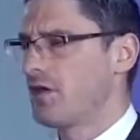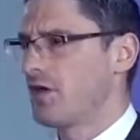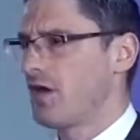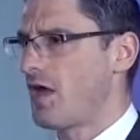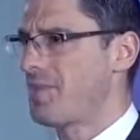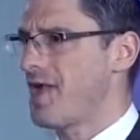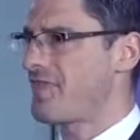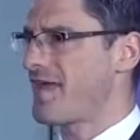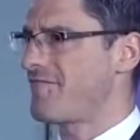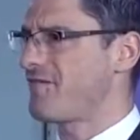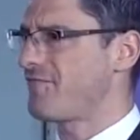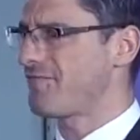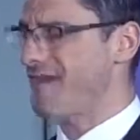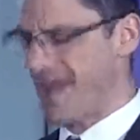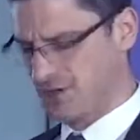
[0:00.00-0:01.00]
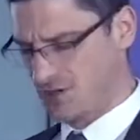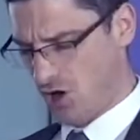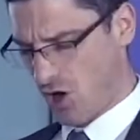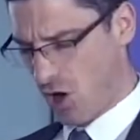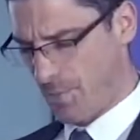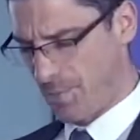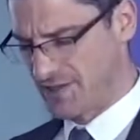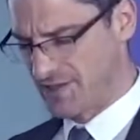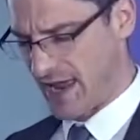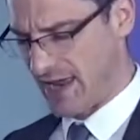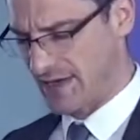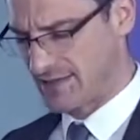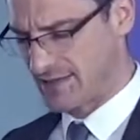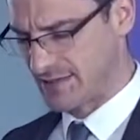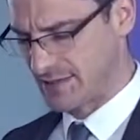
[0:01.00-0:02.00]
and that they're in fact
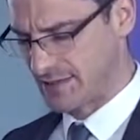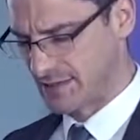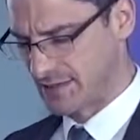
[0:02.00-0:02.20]
opposites.